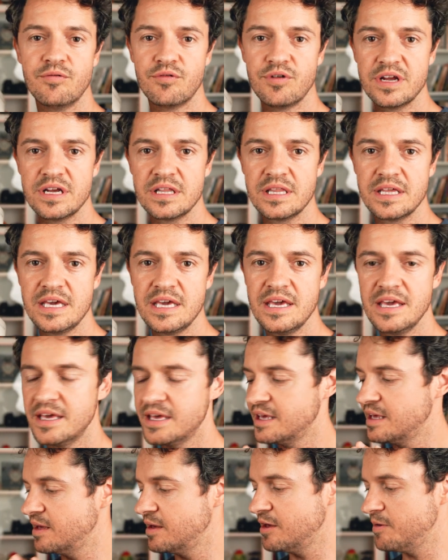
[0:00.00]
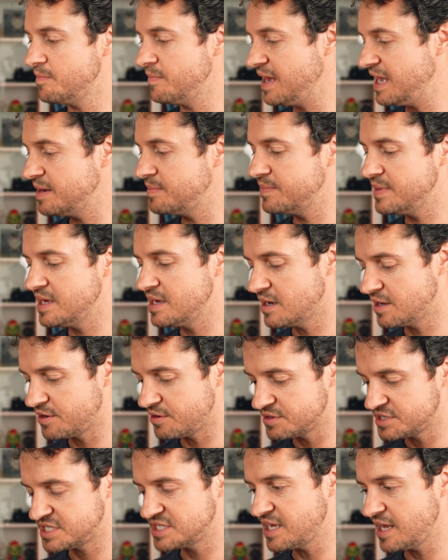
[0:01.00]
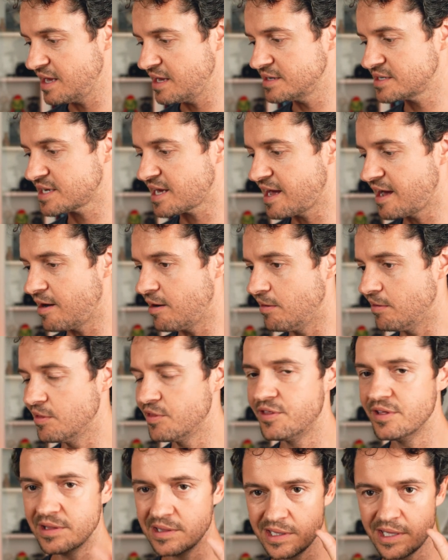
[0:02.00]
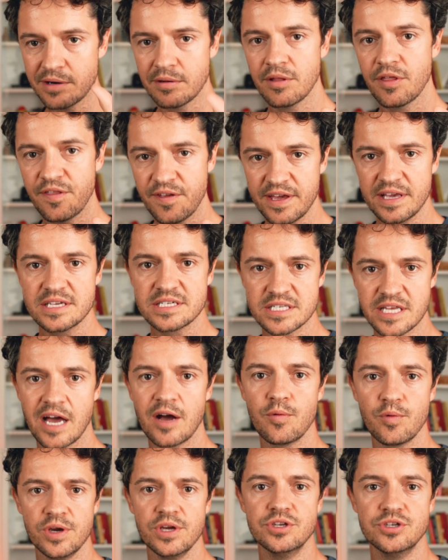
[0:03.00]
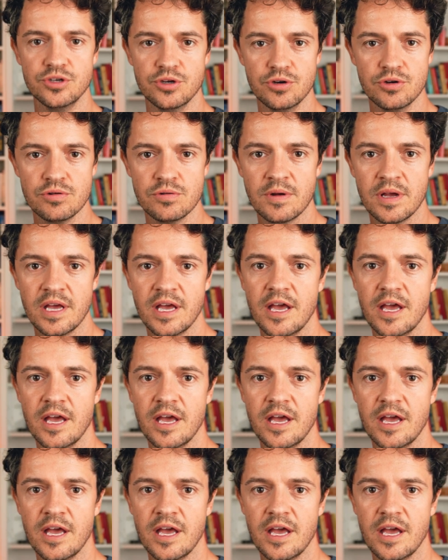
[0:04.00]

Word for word: really made me understand how the little things that we do